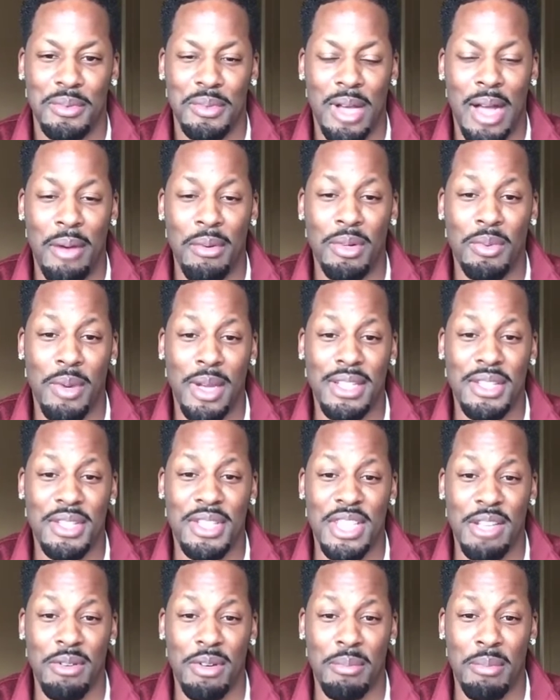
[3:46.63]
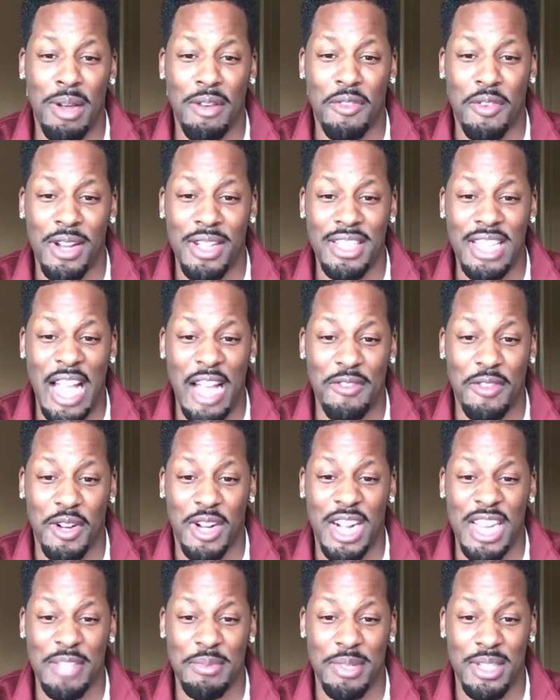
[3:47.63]
I would wait to see what my friends got for
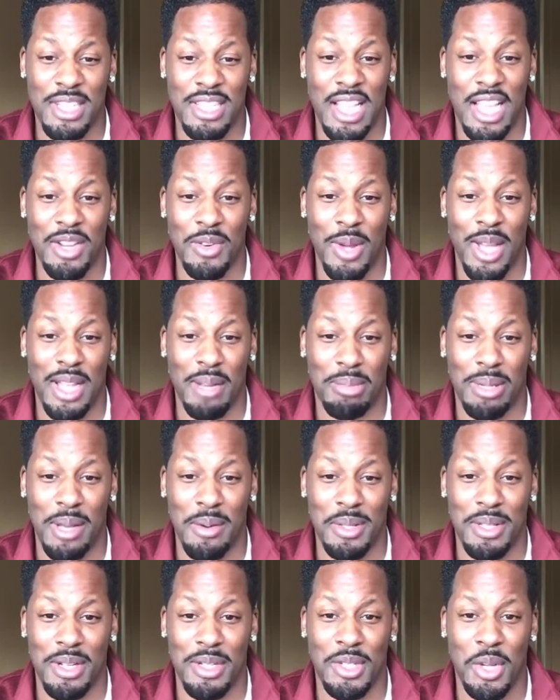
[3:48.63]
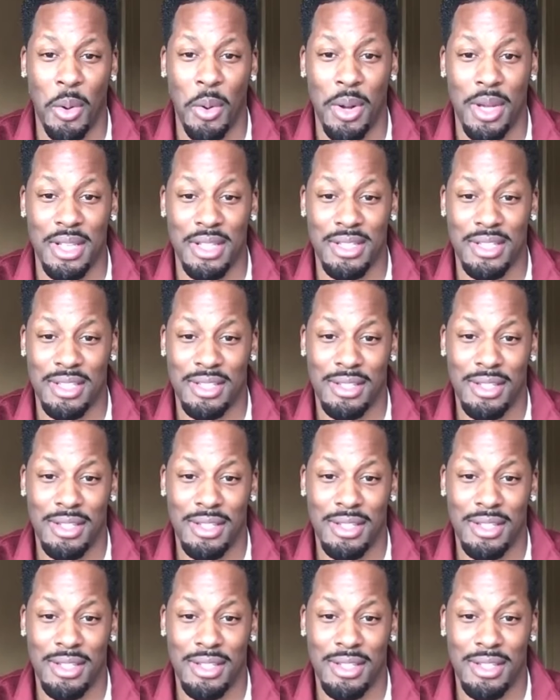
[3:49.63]
Christmas because I knew I could play with their toys.